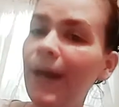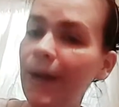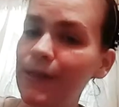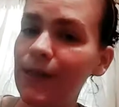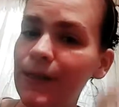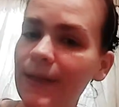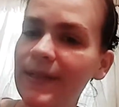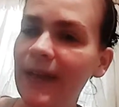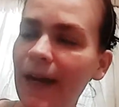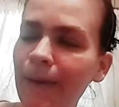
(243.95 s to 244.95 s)
And until
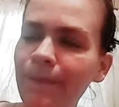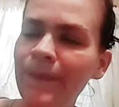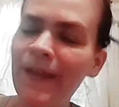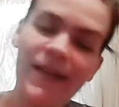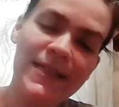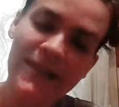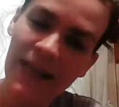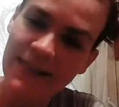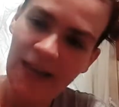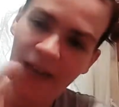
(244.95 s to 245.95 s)
next time,
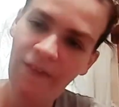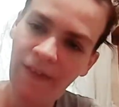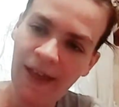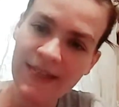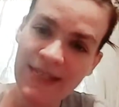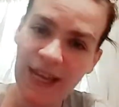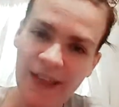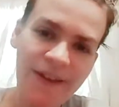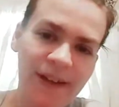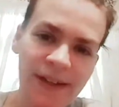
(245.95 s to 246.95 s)
stay safe. See you
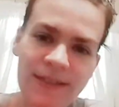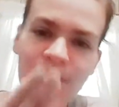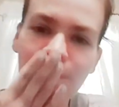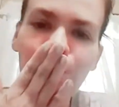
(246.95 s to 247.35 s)
later, guys.